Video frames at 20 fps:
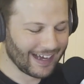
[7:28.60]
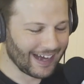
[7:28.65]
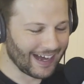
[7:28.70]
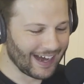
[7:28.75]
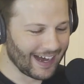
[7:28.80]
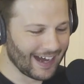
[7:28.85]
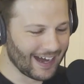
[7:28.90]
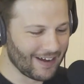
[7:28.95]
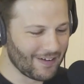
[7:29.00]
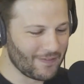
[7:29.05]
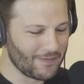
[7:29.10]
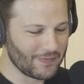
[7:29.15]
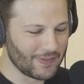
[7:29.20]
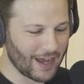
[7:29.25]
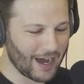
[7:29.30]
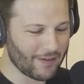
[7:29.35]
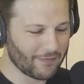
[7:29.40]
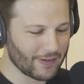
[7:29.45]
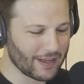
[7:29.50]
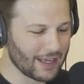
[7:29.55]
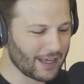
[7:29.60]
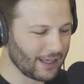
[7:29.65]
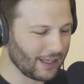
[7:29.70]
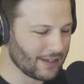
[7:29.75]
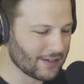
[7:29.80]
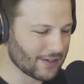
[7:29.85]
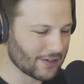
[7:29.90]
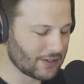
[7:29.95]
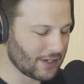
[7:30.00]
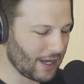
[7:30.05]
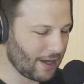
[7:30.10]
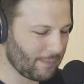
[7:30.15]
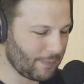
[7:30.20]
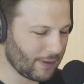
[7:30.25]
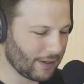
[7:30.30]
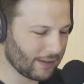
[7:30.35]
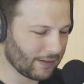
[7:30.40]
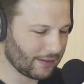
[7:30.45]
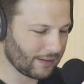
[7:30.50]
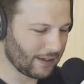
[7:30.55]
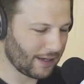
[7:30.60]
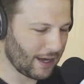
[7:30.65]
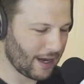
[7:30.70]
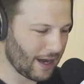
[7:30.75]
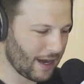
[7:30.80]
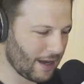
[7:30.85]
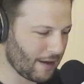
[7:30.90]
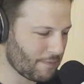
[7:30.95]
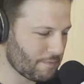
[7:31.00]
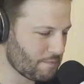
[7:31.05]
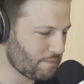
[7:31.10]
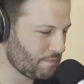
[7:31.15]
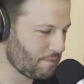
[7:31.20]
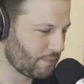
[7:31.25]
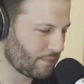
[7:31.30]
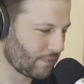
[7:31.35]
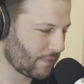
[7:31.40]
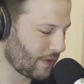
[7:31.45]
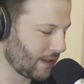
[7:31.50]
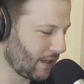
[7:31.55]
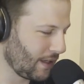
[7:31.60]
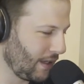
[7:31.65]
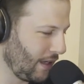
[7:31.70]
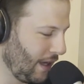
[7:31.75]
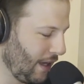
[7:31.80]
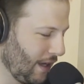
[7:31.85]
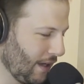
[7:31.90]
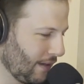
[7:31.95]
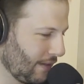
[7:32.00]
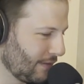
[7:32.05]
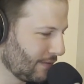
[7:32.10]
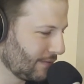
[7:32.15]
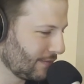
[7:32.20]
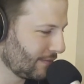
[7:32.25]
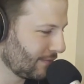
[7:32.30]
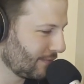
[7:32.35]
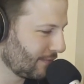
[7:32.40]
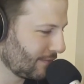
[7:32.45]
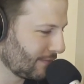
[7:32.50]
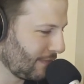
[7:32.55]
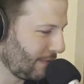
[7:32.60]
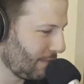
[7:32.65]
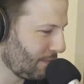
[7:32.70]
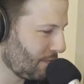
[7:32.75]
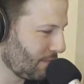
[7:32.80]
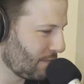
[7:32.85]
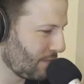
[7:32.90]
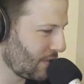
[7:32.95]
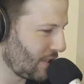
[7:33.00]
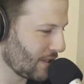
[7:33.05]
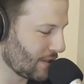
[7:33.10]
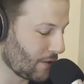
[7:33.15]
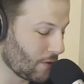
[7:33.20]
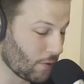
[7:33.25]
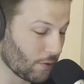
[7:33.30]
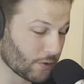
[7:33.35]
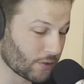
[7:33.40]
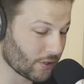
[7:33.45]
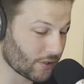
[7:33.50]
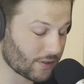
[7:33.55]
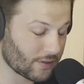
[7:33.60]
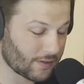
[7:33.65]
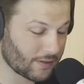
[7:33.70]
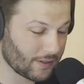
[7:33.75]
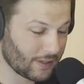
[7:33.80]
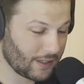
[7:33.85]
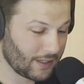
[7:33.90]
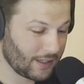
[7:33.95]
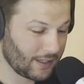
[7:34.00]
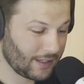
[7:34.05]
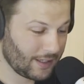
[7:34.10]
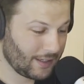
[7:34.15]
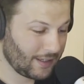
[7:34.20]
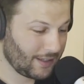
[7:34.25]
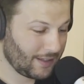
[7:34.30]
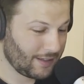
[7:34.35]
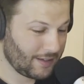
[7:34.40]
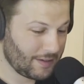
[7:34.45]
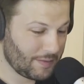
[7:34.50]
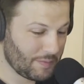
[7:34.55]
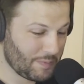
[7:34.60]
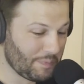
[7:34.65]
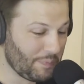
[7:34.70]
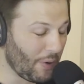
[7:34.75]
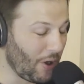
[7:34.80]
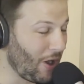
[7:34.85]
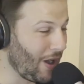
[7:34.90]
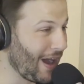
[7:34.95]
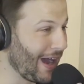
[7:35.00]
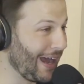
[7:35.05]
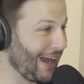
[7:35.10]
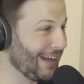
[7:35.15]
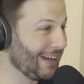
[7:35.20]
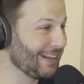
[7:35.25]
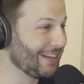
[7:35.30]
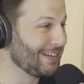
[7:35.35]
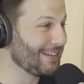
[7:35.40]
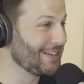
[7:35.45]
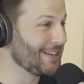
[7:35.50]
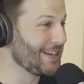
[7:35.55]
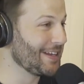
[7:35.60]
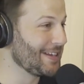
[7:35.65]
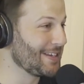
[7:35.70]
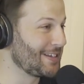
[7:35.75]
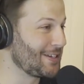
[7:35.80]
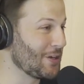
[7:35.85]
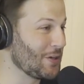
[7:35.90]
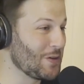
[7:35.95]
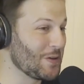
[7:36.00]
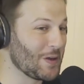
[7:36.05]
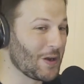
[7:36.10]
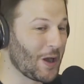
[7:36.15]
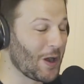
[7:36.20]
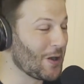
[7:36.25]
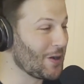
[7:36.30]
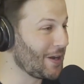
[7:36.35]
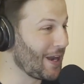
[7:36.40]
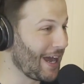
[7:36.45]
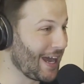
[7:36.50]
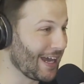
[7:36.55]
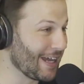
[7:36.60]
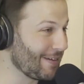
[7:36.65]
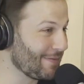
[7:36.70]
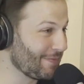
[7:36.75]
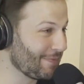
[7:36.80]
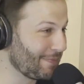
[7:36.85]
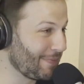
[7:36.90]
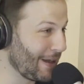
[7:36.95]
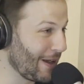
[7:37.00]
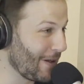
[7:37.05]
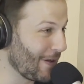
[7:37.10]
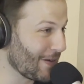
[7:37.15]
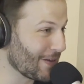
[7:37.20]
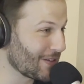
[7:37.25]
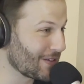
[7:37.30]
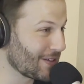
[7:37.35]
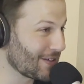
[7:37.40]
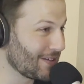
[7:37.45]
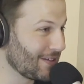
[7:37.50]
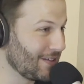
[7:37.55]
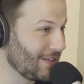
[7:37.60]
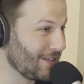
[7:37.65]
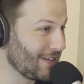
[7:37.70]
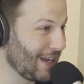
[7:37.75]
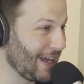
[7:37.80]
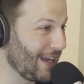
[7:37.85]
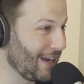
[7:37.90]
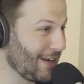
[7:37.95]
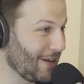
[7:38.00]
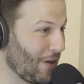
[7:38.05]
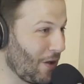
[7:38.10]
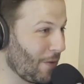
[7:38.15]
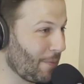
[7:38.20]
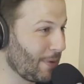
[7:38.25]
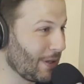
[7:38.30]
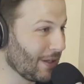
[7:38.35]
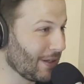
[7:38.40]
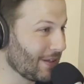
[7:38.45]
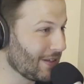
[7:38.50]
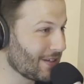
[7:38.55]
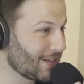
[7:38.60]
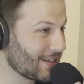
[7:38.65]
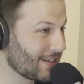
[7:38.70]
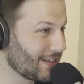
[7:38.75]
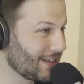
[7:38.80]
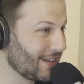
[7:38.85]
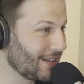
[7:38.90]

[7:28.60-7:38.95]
No, VE is a champion. Yeah. She's gorgeous. By 2 no-name parents, Zed and Opulence.